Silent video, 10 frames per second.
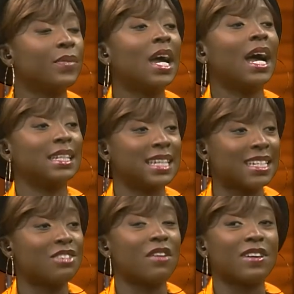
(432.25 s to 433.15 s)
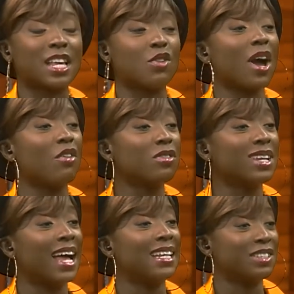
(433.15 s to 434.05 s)
Mm. And the mm. taxi driver said, You are rude
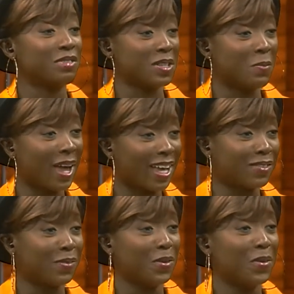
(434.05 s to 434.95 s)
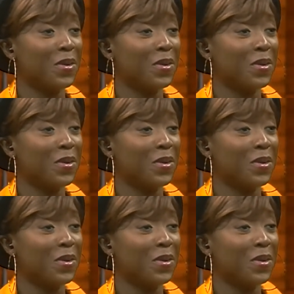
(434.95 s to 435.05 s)
and disrespectful